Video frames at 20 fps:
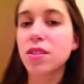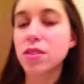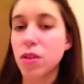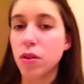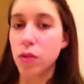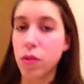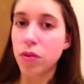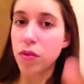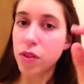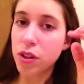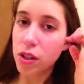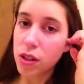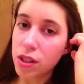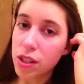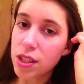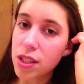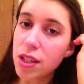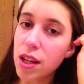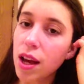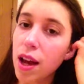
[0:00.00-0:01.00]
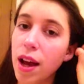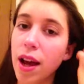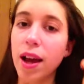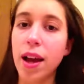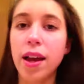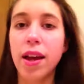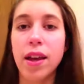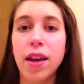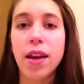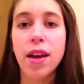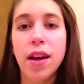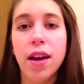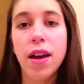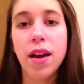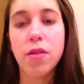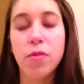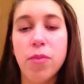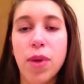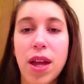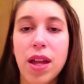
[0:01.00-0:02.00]
So first, I
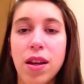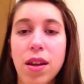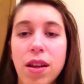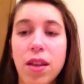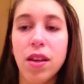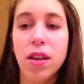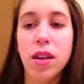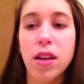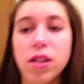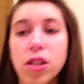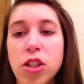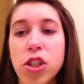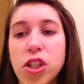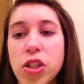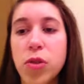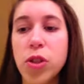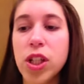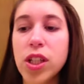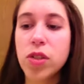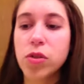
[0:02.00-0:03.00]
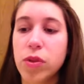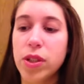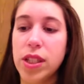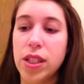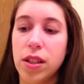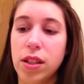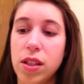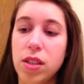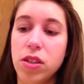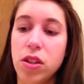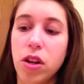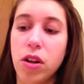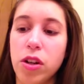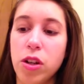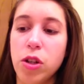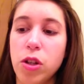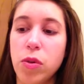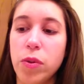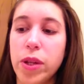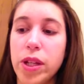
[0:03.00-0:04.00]
have been just recently
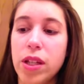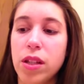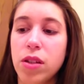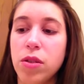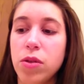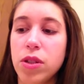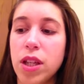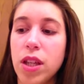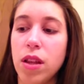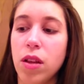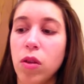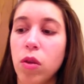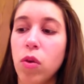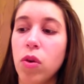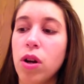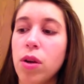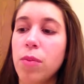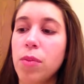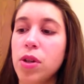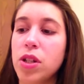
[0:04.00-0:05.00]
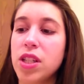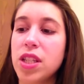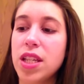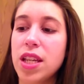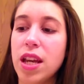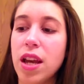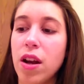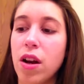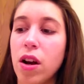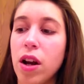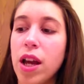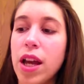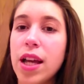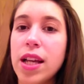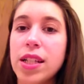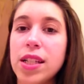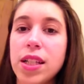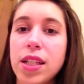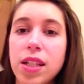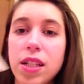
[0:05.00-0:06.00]
started using the Laura Mercier
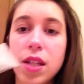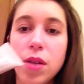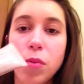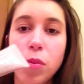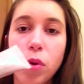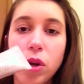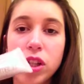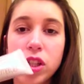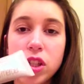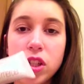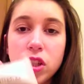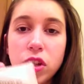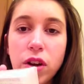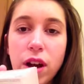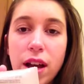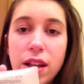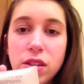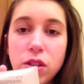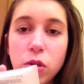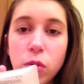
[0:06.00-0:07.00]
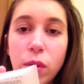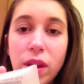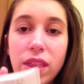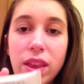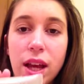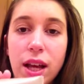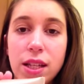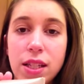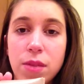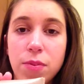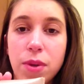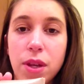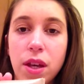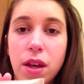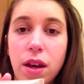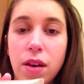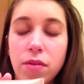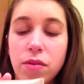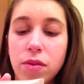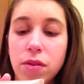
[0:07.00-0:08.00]
Tinted Moisturizer with
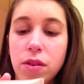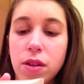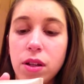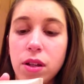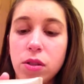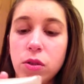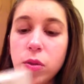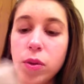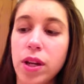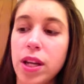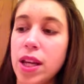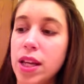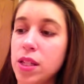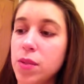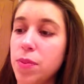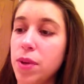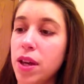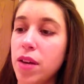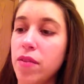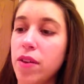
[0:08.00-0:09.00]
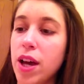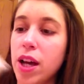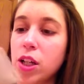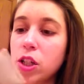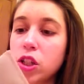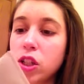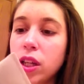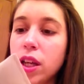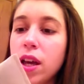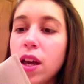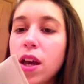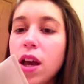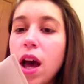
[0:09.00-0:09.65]
SPF, 20 SPF actually.